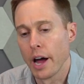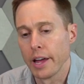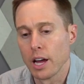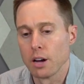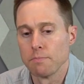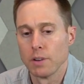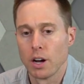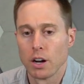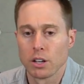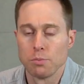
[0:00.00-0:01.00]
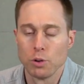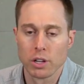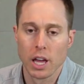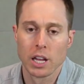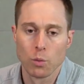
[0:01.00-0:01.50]
am uh,
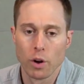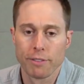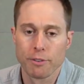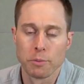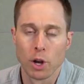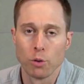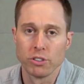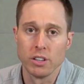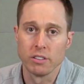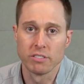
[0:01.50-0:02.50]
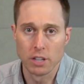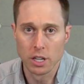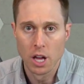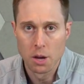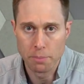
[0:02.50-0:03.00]
communicating with from an
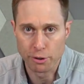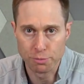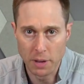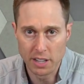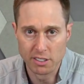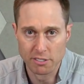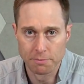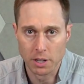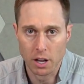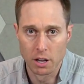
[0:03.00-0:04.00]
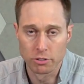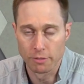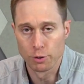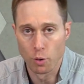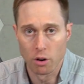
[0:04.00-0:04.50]
OTC perspective because if
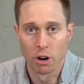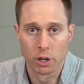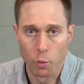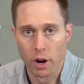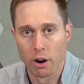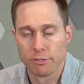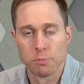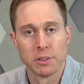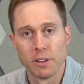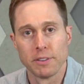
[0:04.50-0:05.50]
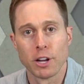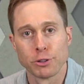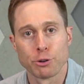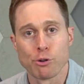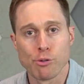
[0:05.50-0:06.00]
you are unaware, if you've been living
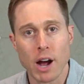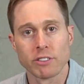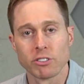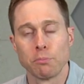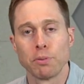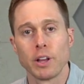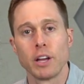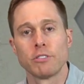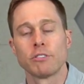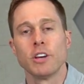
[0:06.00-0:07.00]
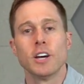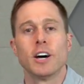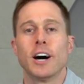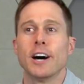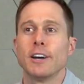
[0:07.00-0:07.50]
under a rock someplace,
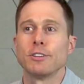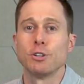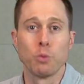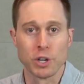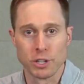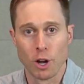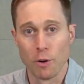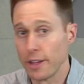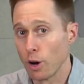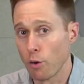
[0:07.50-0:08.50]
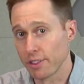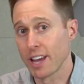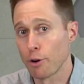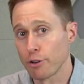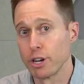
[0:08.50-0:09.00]
uh, you wouldn't know that over the
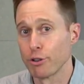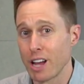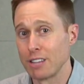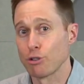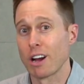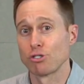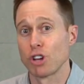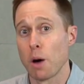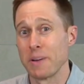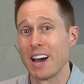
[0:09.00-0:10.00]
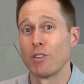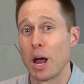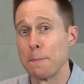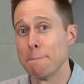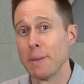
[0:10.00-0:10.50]
counter hearing aids are actually coming out
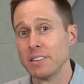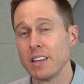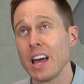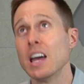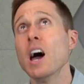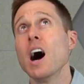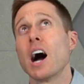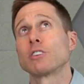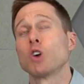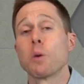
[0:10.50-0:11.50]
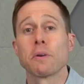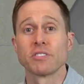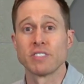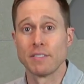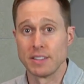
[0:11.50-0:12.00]
on Monday, October
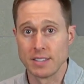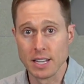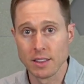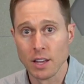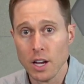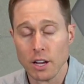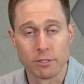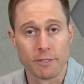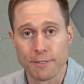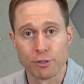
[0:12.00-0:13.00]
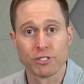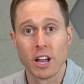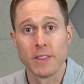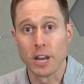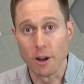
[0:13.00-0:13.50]
17th, is the first day
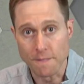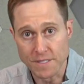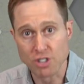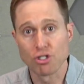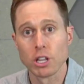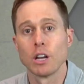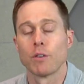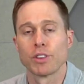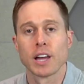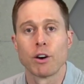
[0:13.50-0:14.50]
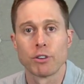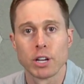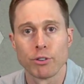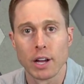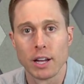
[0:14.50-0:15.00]
that officially over the counter
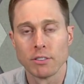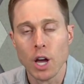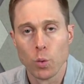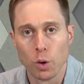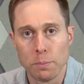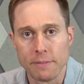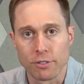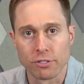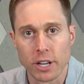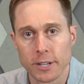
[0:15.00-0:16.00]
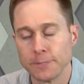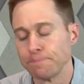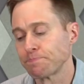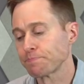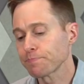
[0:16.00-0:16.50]
hearing aids will be for sale.
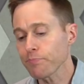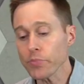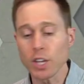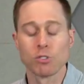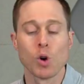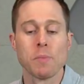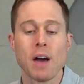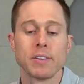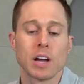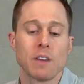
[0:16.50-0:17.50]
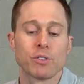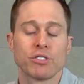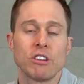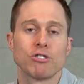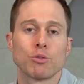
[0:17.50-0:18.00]
And so I'm having
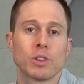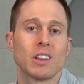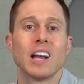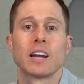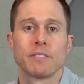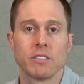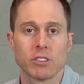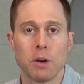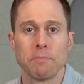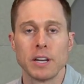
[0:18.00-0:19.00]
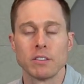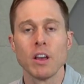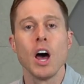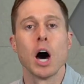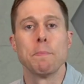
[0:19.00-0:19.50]
conversations with a lot of these companies
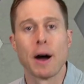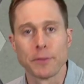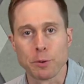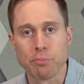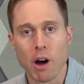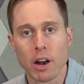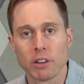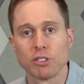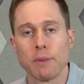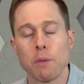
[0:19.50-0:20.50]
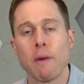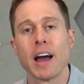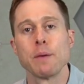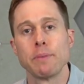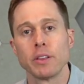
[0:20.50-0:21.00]
about their products, about my
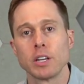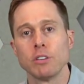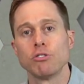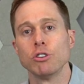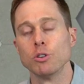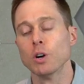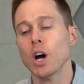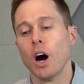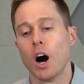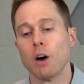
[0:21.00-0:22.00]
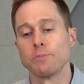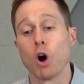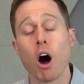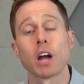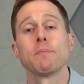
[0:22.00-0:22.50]
ability to um,
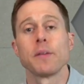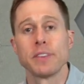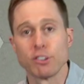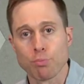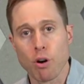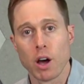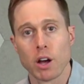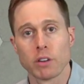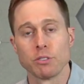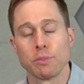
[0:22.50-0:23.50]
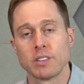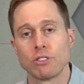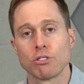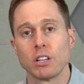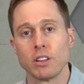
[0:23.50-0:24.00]
talk about these products and
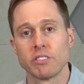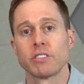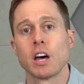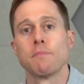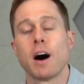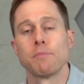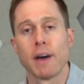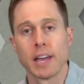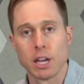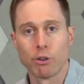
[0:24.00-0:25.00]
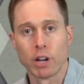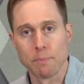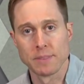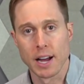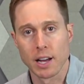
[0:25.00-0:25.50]
potentially list them on my
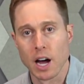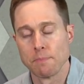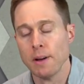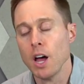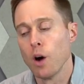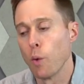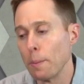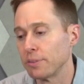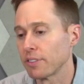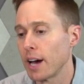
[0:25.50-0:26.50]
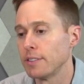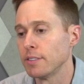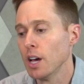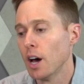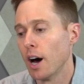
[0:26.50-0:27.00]
hearingup.com website.
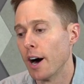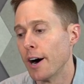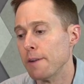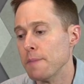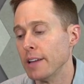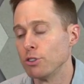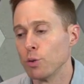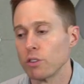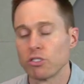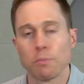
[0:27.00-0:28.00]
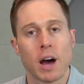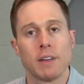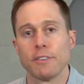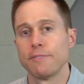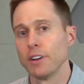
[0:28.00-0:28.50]
Um, and doing some kind
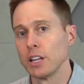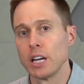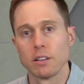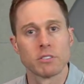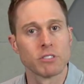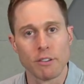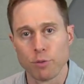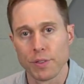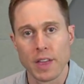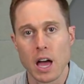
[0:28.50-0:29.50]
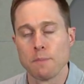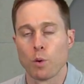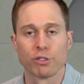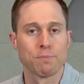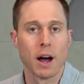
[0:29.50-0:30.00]
of affiliate stuff with them
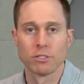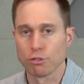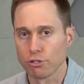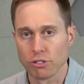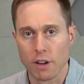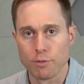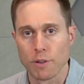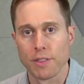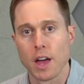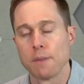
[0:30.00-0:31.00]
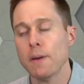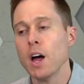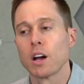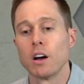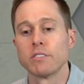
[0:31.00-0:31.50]
or sponsored stuff with them
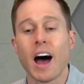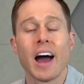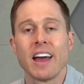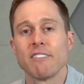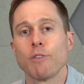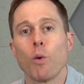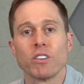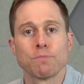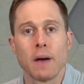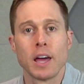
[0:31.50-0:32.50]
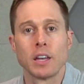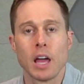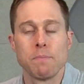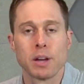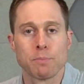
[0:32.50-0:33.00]
because I have always been
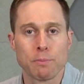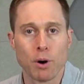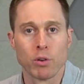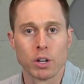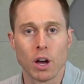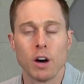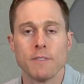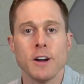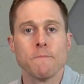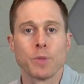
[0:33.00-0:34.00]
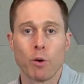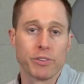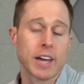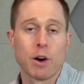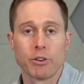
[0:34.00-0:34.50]
a big proponent of over the
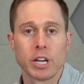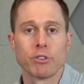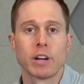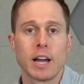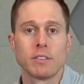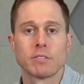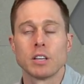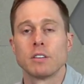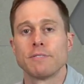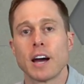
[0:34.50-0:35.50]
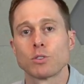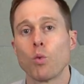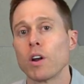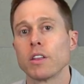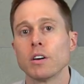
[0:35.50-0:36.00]
counter hearing aids. In fact,
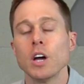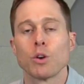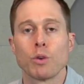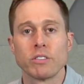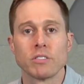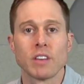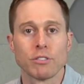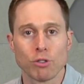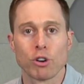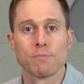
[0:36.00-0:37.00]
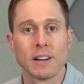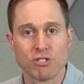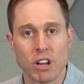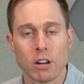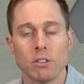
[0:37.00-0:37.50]
one of the reasons I started my
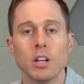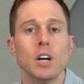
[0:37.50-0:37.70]
channel